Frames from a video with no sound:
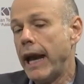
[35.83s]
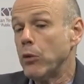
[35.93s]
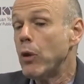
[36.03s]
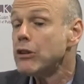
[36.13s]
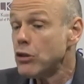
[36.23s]

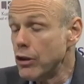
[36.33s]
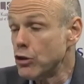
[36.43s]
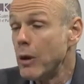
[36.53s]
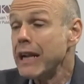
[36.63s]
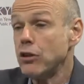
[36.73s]
And what
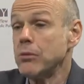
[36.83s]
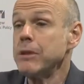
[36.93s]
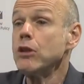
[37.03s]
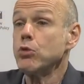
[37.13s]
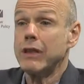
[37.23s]
attracted
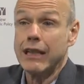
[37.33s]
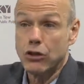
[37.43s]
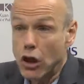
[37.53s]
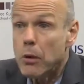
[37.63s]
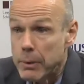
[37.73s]
me to that
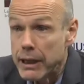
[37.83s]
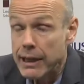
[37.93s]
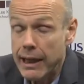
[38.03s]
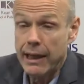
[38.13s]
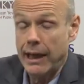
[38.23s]

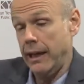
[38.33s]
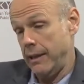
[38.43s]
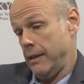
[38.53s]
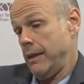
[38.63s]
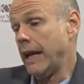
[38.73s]
topic
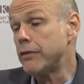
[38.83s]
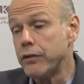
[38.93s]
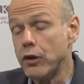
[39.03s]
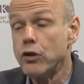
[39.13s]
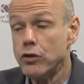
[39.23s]
at
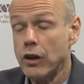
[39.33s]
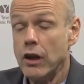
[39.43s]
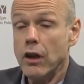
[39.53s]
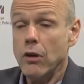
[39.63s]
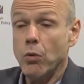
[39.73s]
first
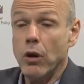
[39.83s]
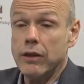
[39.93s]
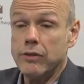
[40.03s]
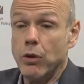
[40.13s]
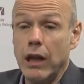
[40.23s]

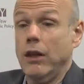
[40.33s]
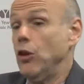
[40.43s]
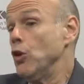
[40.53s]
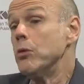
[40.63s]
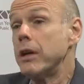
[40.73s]
was, well,
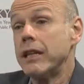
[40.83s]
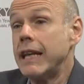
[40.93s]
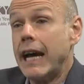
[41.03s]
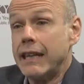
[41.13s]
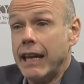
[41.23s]

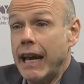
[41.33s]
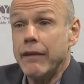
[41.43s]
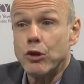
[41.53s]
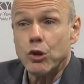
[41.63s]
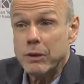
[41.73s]
nobody had
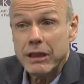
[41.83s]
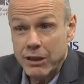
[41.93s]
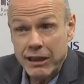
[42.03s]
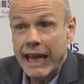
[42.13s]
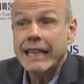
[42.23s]
ever
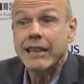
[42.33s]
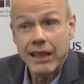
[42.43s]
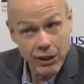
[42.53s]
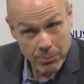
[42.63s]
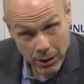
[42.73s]
written
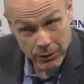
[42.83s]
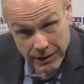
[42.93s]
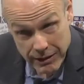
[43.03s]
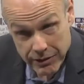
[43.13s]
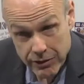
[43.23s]
anything about
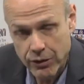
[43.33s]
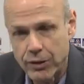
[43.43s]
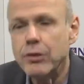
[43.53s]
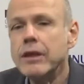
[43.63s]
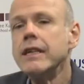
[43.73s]
this, you
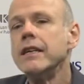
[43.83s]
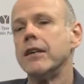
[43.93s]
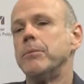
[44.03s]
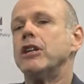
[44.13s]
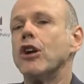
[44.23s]
know,
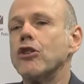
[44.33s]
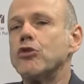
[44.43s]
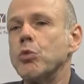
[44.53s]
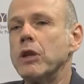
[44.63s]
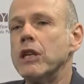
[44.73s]

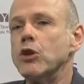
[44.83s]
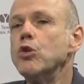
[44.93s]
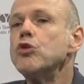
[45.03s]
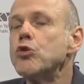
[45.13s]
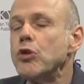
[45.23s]
because we
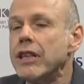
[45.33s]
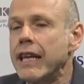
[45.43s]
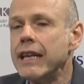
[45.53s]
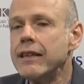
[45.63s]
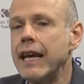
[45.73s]
used to
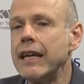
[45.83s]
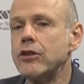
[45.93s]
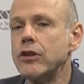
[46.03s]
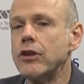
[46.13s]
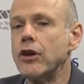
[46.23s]
think that